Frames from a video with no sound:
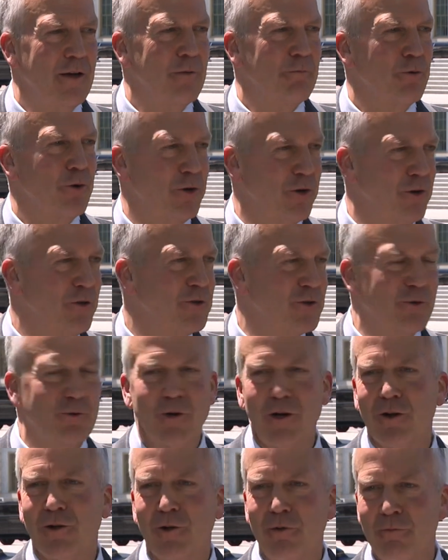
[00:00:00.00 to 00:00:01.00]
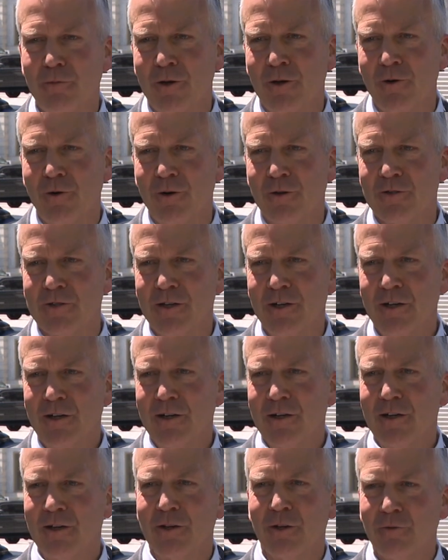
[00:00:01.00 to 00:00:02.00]
produce critical minerals
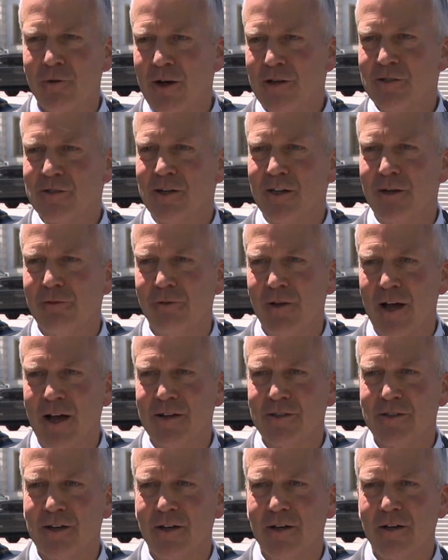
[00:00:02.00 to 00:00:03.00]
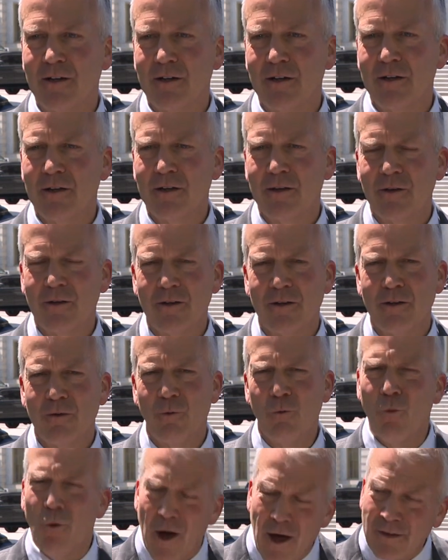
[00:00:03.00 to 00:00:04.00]
in the great state of Alaska.
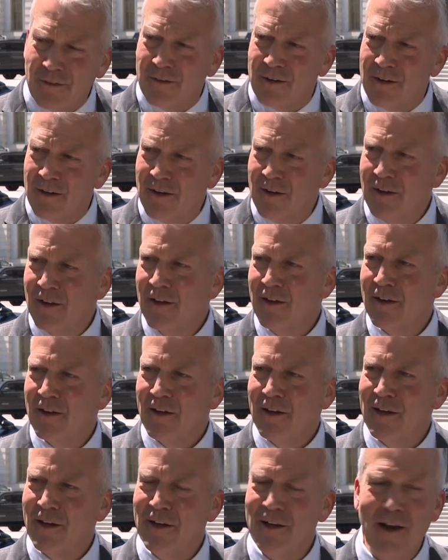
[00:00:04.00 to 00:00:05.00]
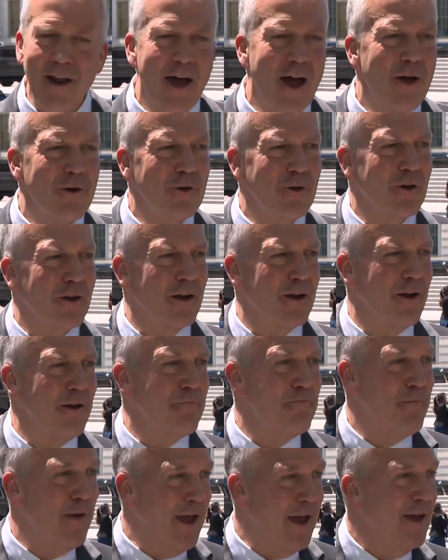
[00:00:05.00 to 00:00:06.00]
What? And now you're going
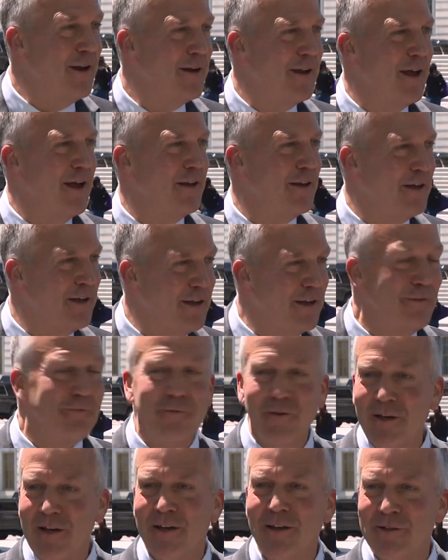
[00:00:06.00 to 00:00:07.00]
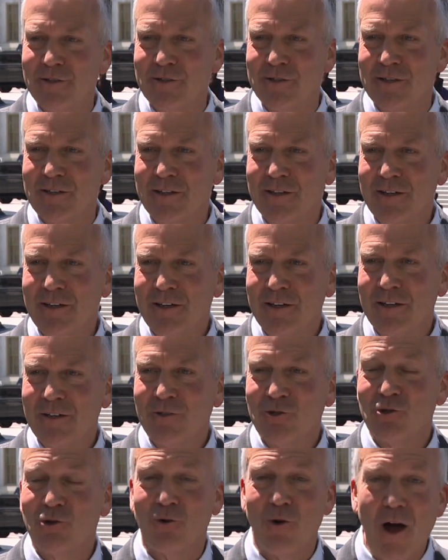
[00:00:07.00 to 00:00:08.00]
to mandate EVs,
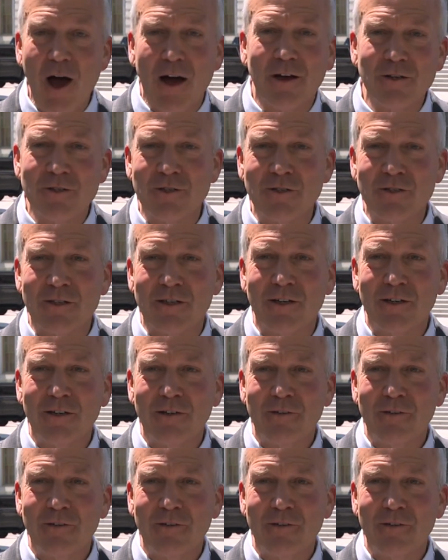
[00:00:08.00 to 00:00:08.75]
trucks